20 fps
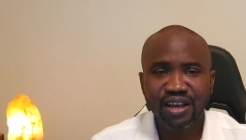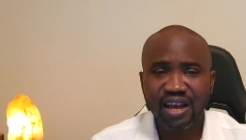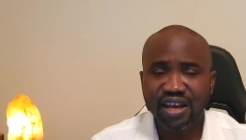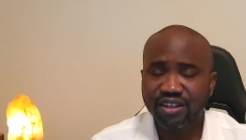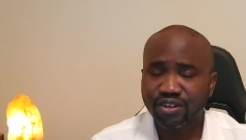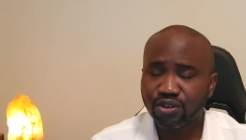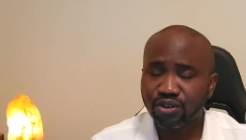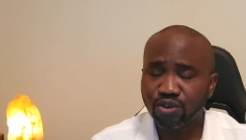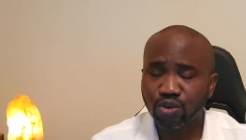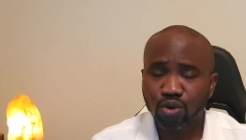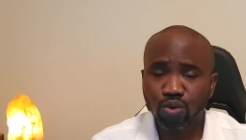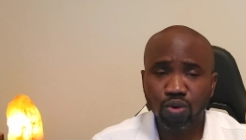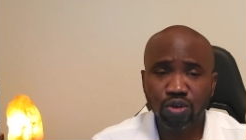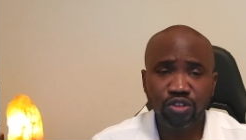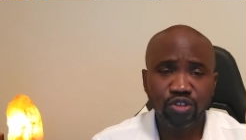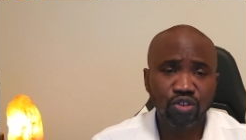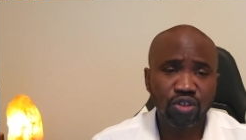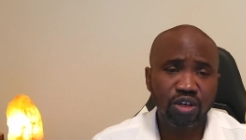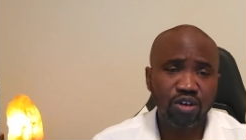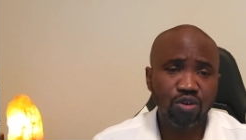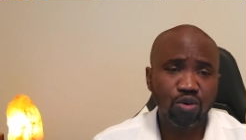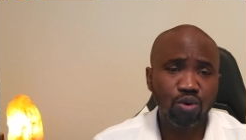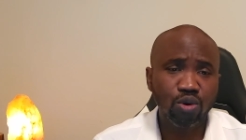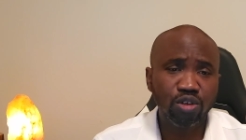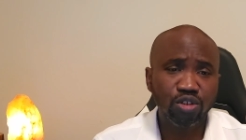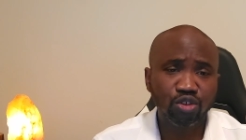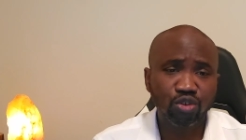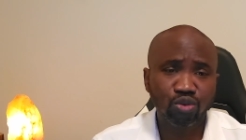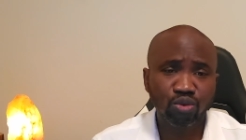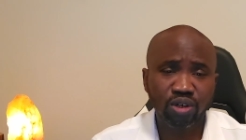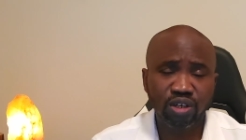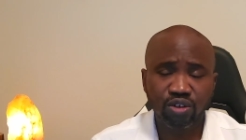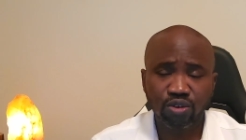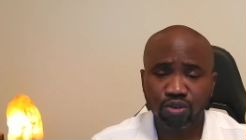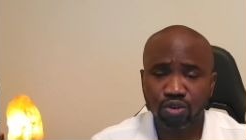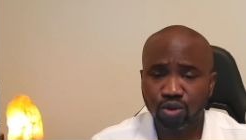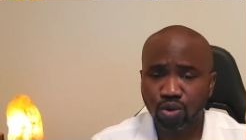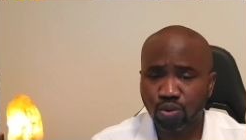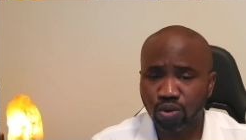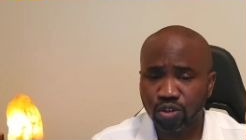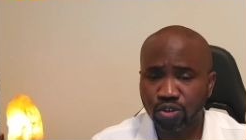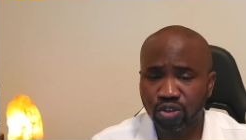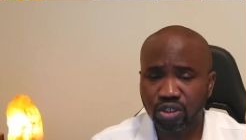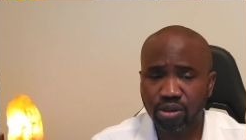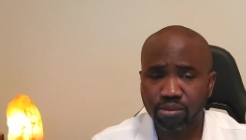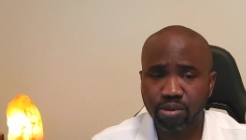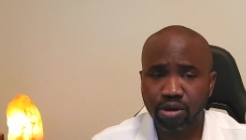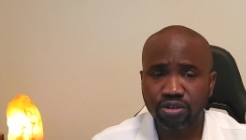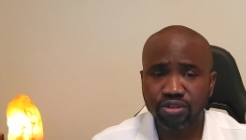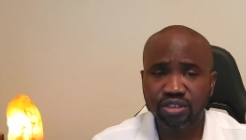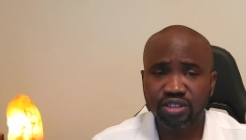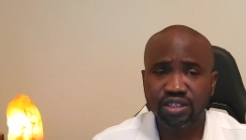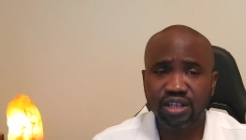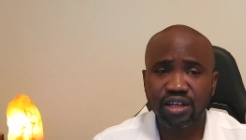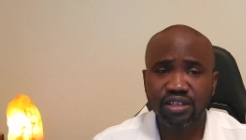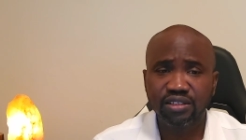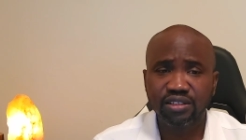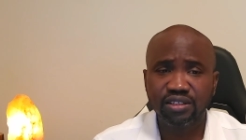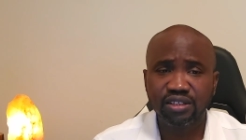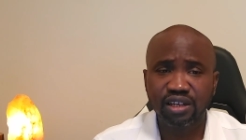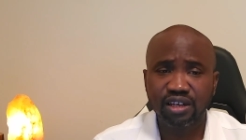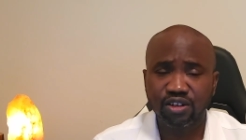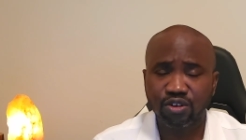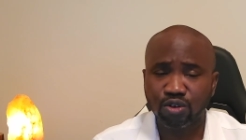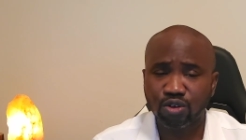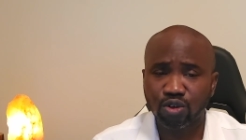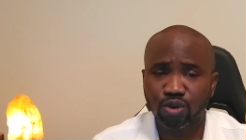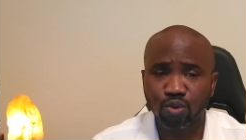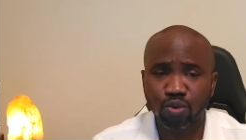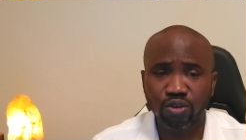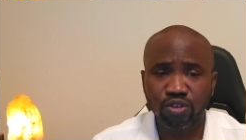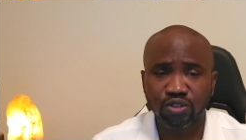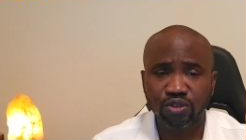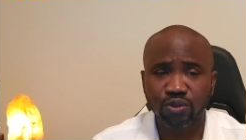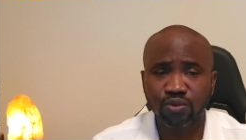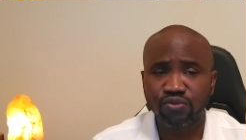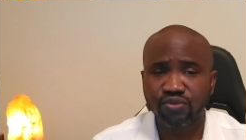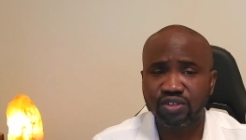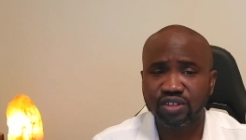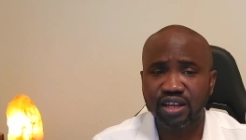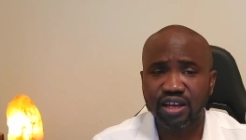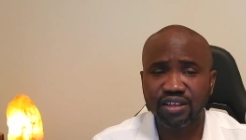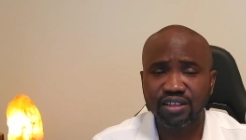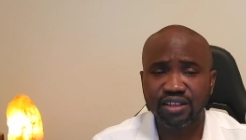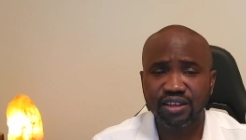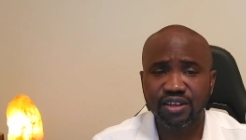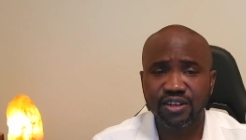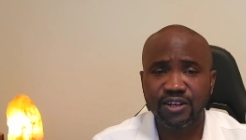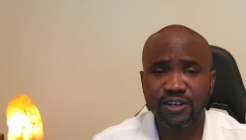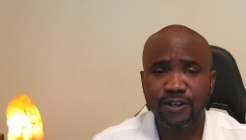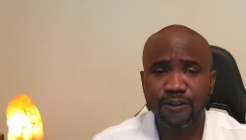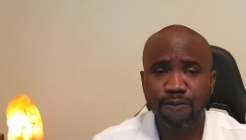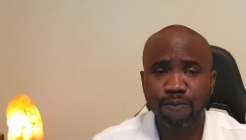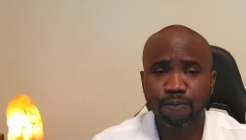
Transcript: I don't know what you're going through. I don't know what you're about starting. I don't know what you've started.